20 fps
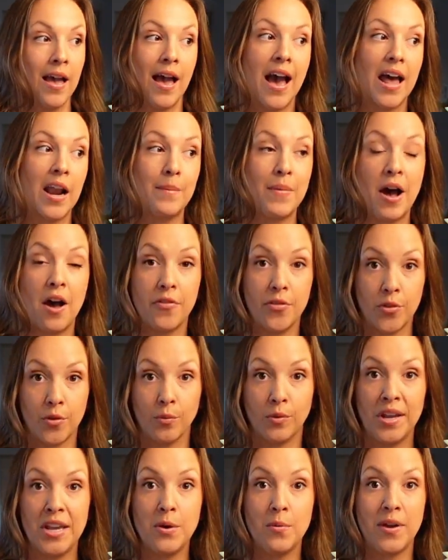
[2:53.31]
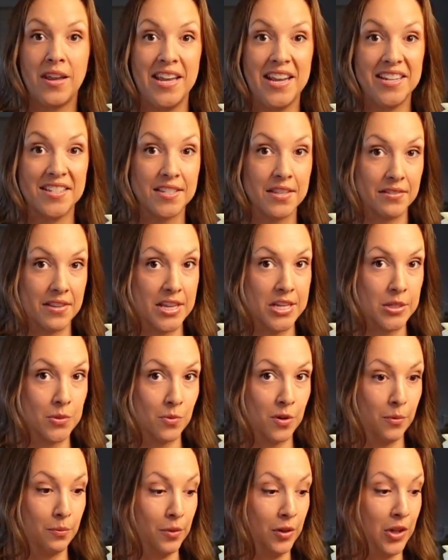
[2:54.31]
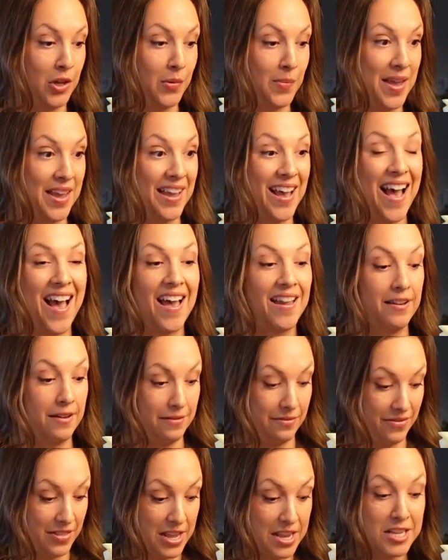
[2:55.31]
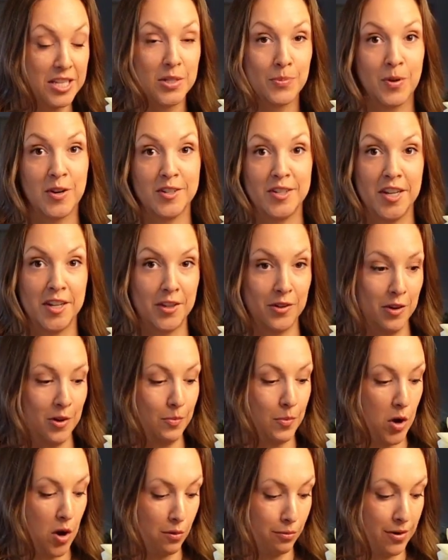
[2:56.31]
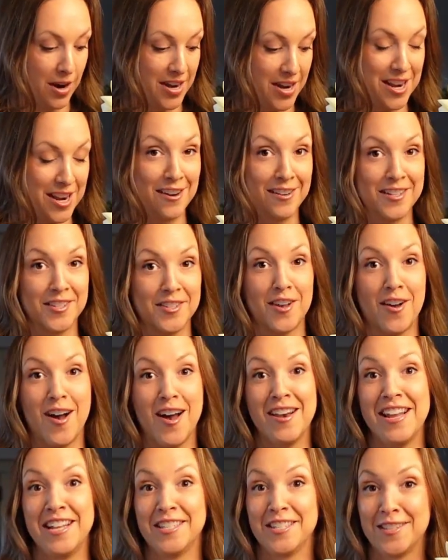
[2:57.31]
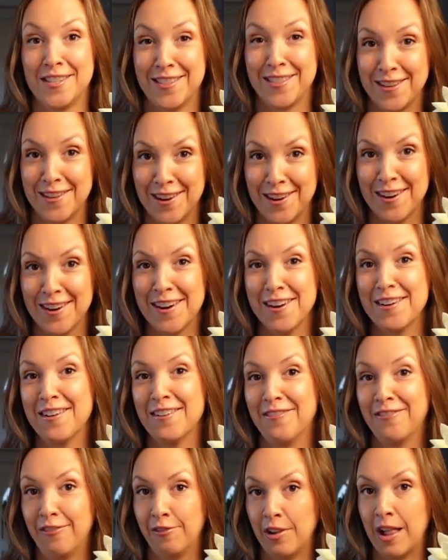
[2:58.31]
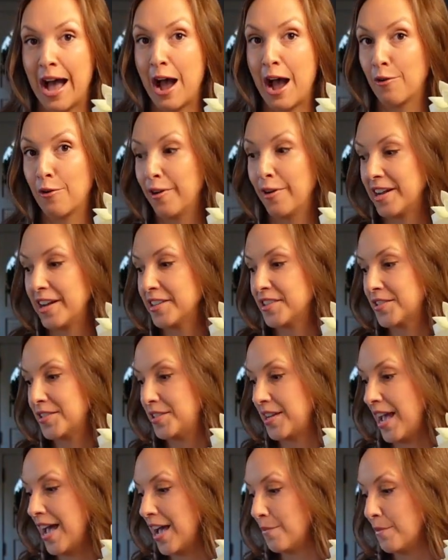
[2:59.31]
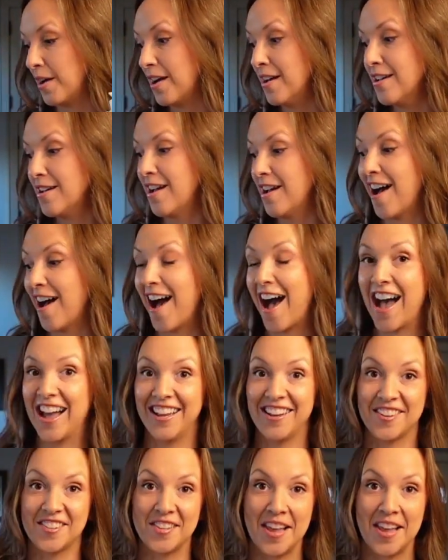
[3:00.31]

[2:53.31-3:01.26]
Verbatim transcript: At about three weeks, these were blooming. And this particular bulb right here is on its third flowering stem. I just